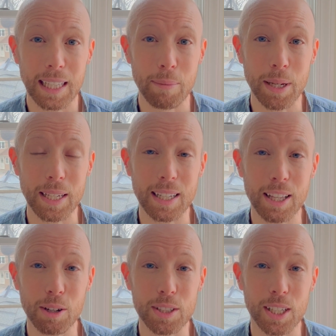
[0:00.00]
I mean,
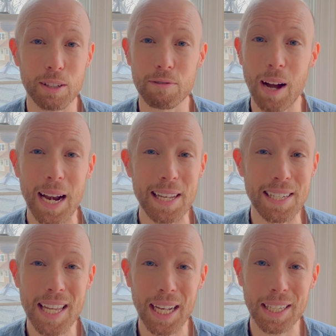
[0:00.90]
there's a divine
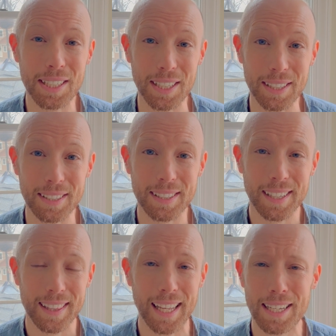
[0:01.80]
intelligence
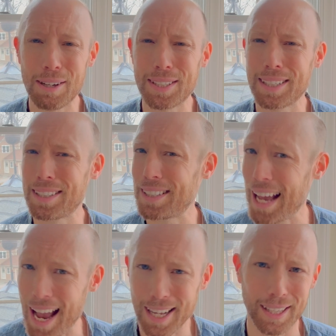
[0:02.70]
that knows
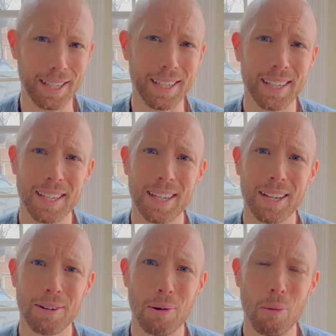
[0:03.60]
exactly
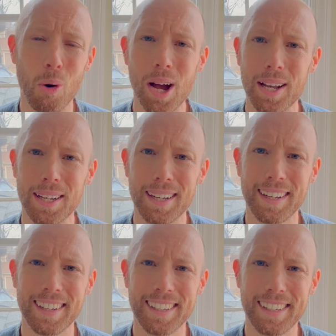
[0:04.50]
what
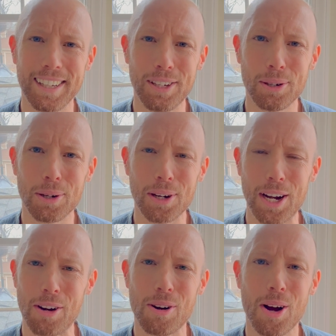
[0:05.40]
your
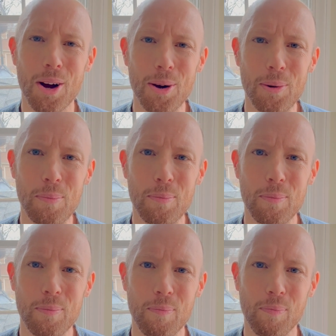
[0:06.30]
inner home
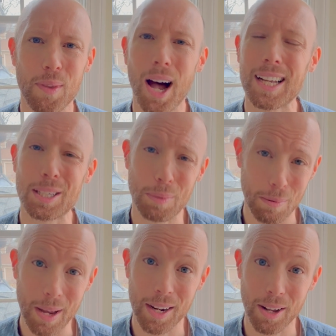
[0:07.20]
ought to be
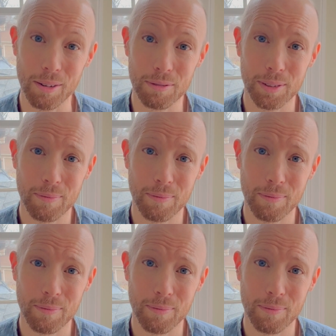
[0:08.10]
made of.